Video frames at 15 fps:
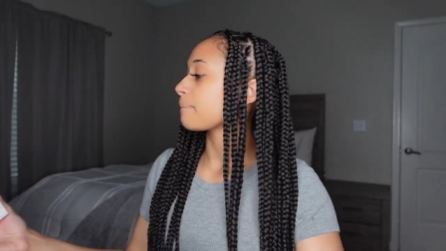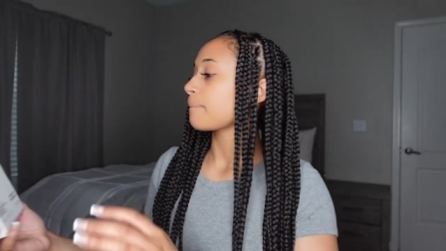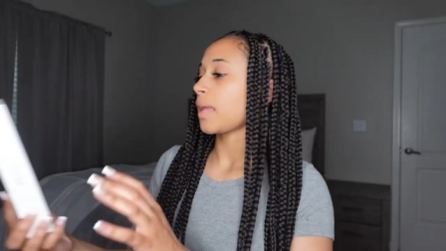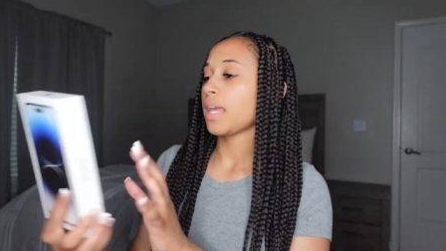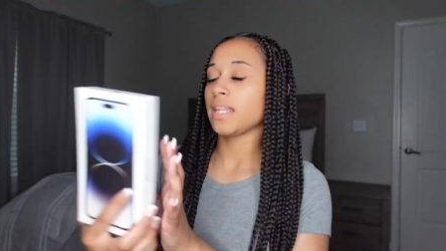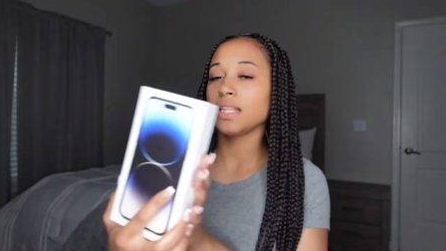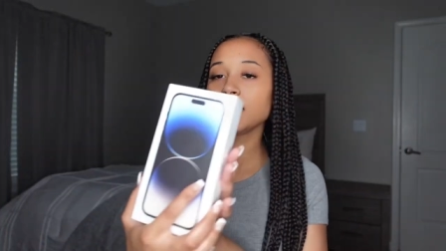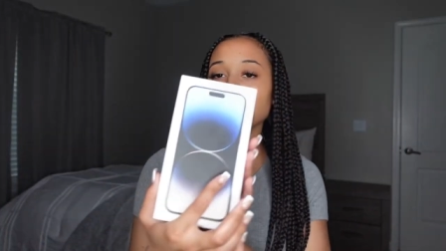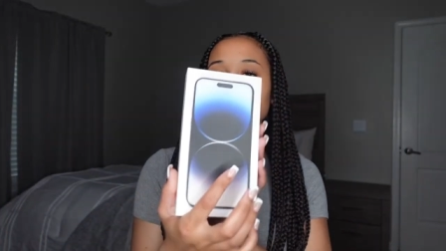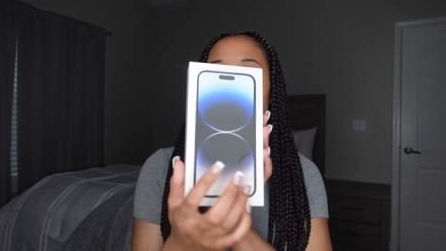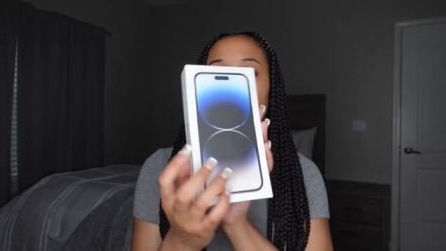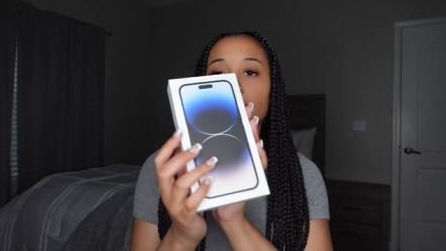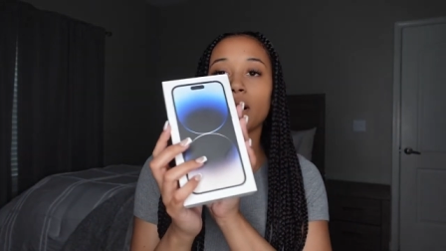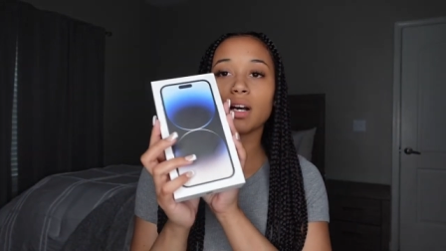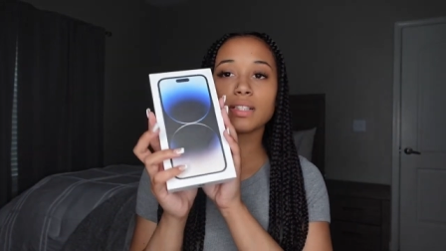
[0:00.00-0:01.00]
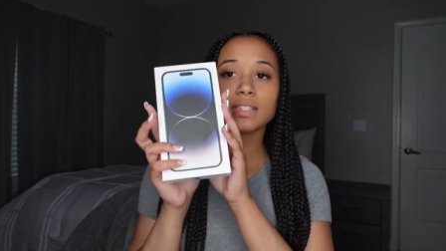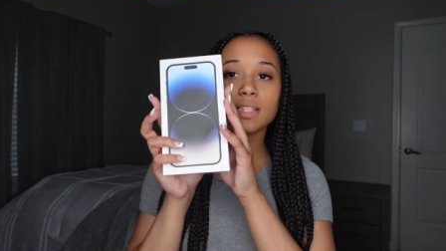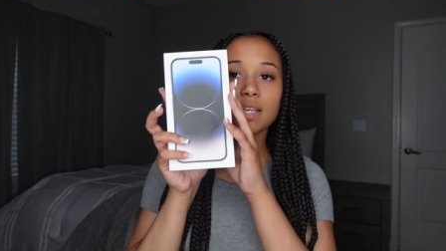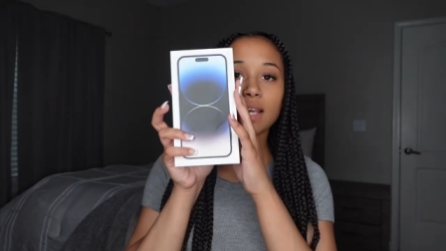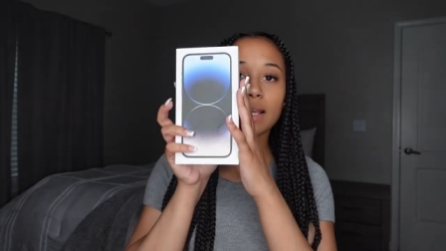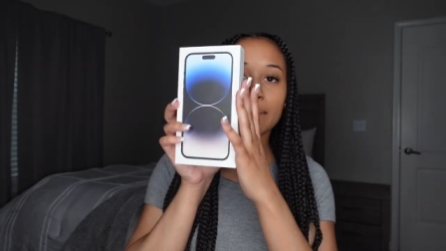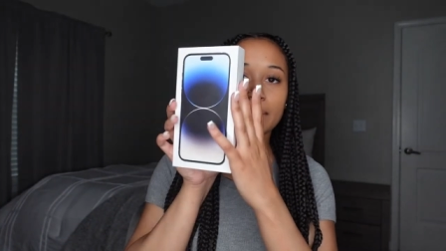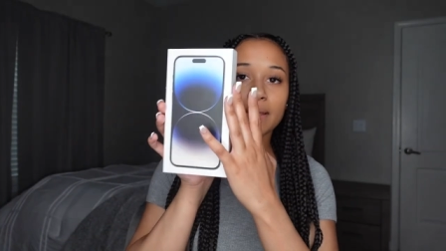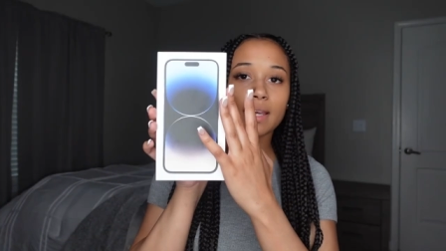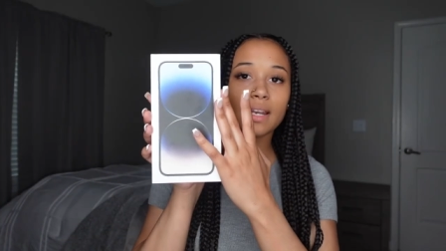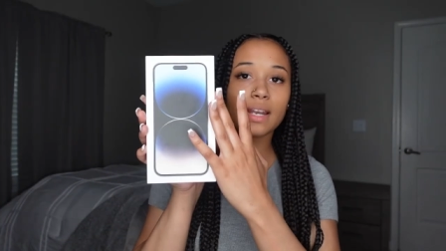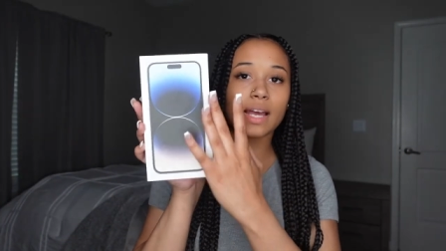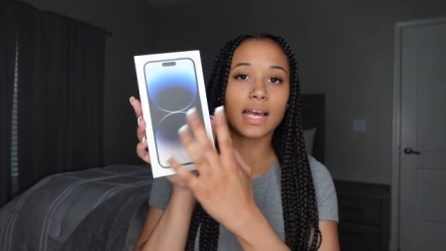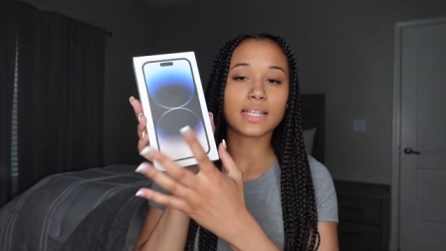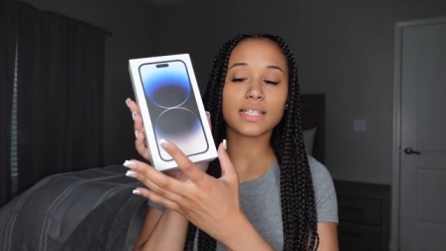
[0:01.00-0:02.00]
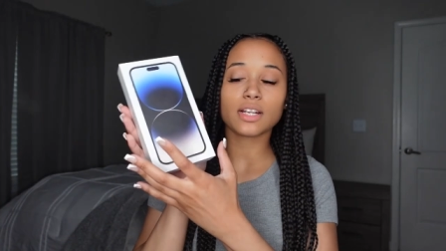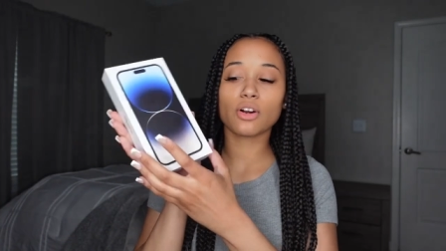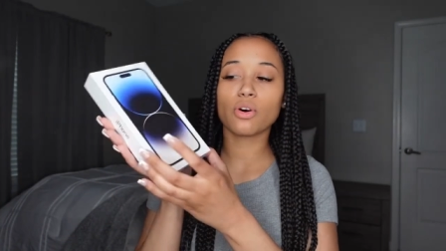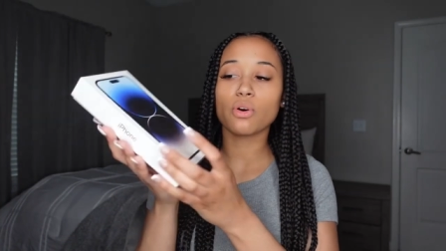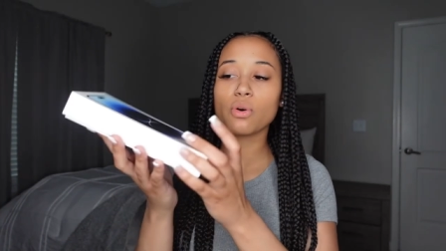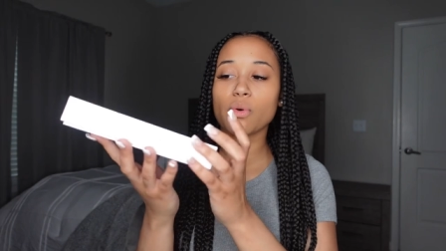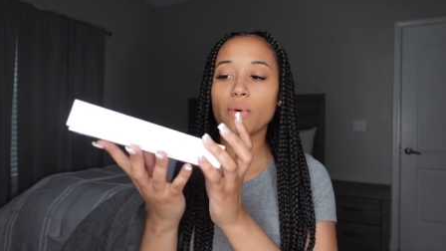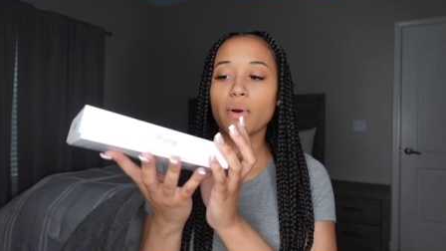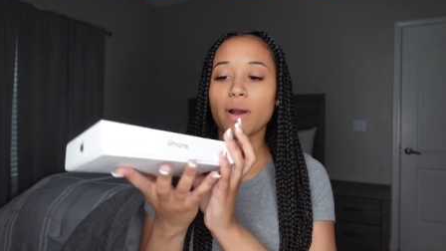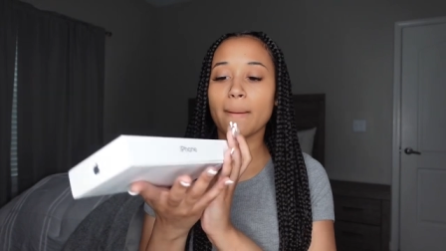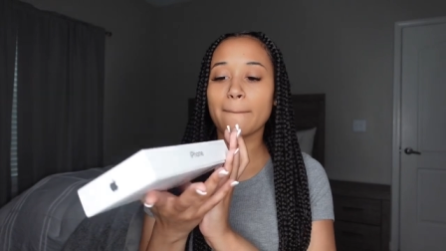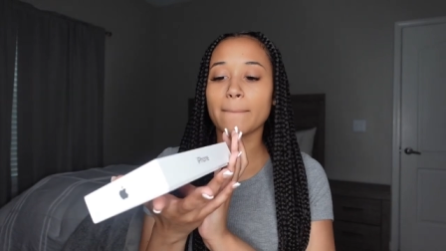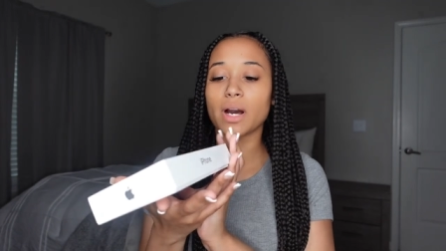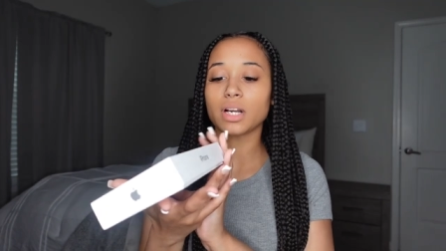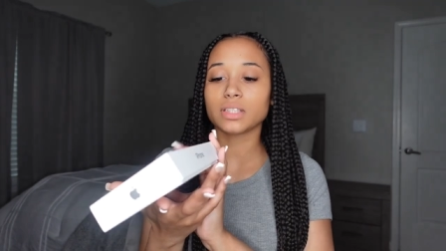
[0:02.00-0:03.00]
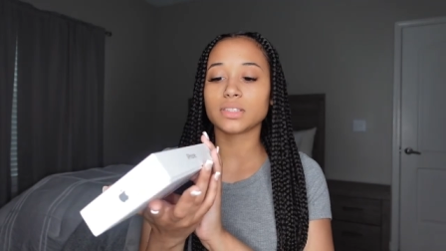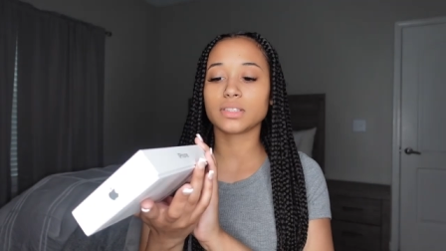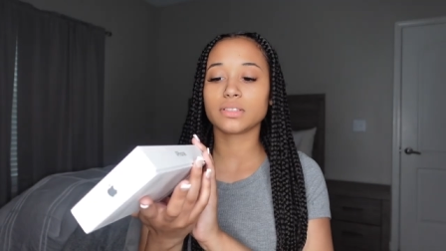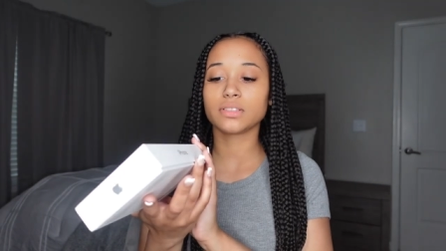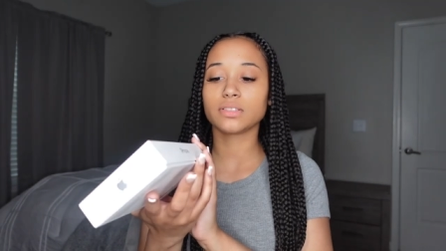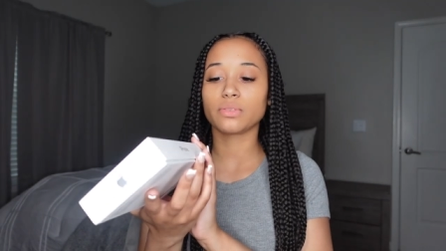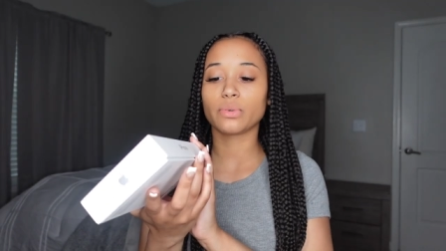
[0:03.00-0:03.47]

And this is the box that came in. I did a whole unboxing